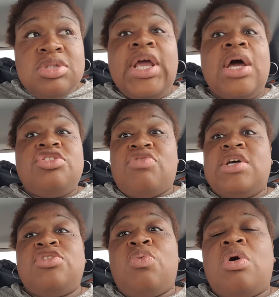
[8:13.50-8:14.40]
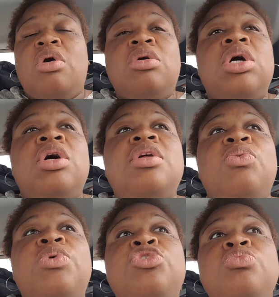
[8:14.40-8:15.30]
Yeah, Jurassic World.
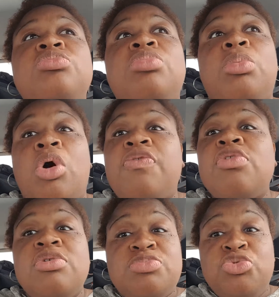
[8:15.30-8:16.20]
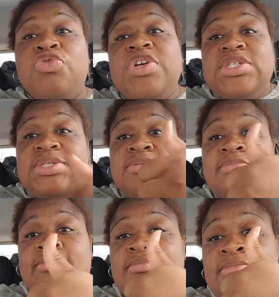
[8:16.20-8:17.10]
With both of those movies,
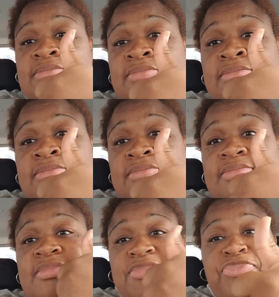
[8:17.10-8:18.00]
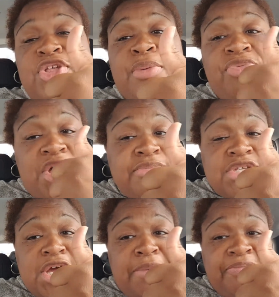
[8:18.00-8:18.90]
thumb,
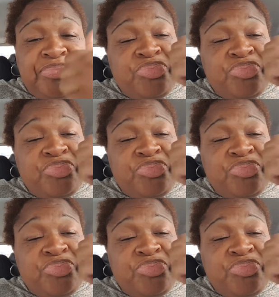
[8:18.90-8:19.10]
thumbs up.